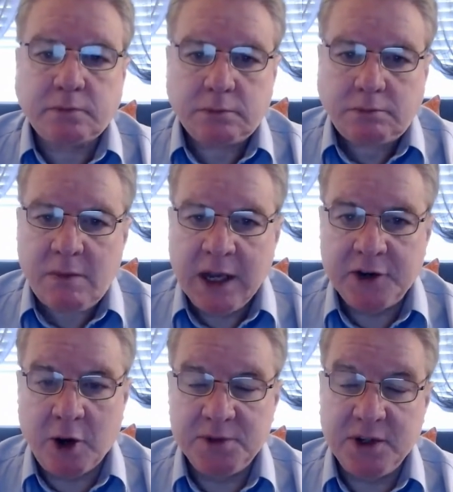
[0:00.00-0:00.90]
In
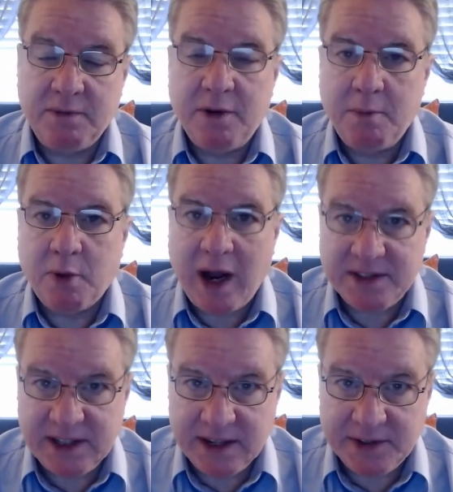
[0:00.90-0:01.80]
terms of
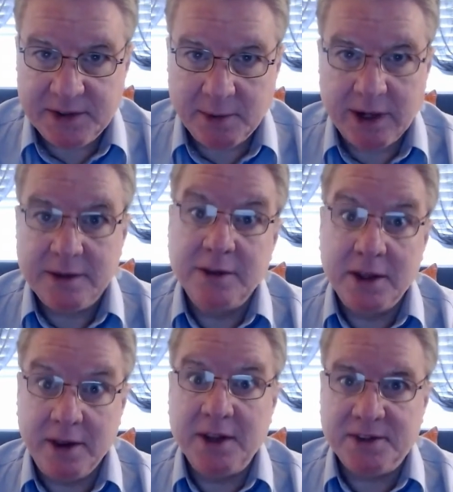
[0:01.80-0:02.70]
process, right?
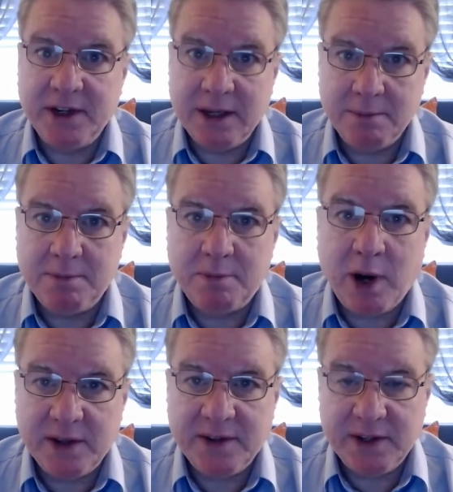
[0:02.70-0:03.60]
That's the name,
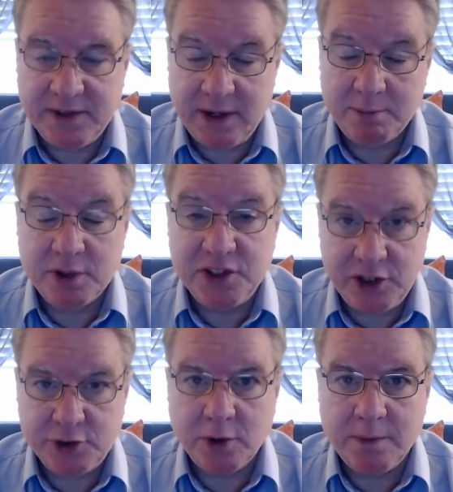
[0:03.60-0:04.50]
process and
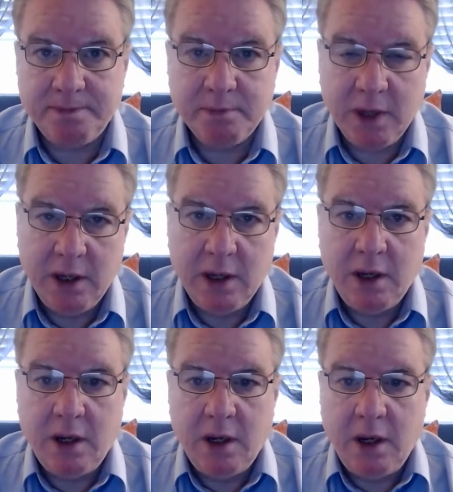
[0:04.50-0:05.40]
procedural.
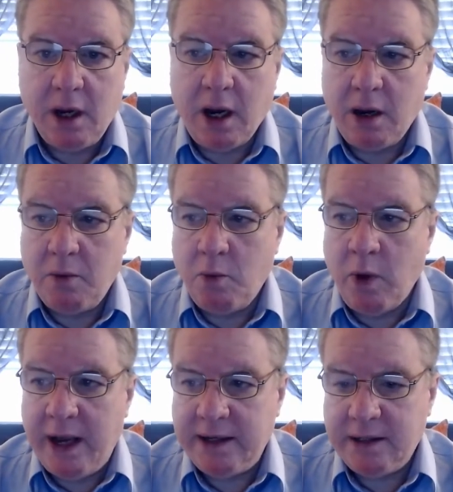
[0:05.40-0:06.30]

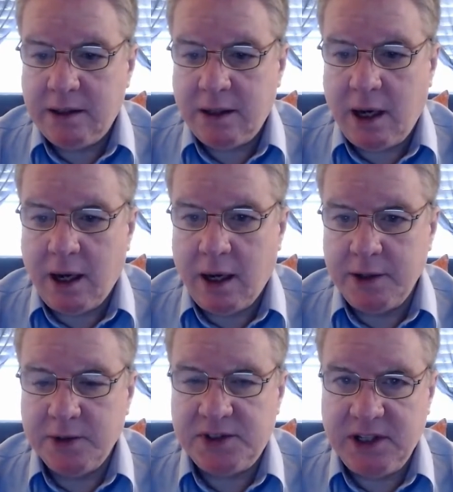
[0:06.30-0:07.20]
When
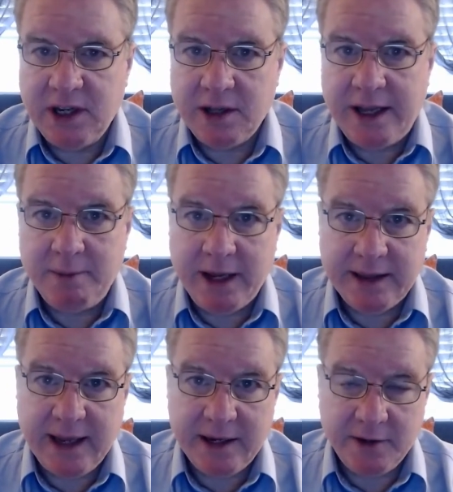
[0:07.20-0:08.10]
you see a claim like
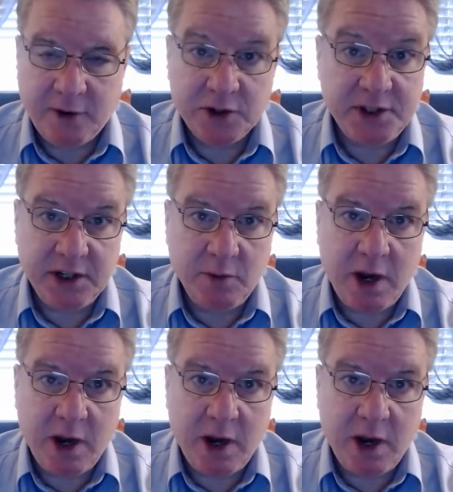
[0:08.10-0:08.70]
that, the first thing you want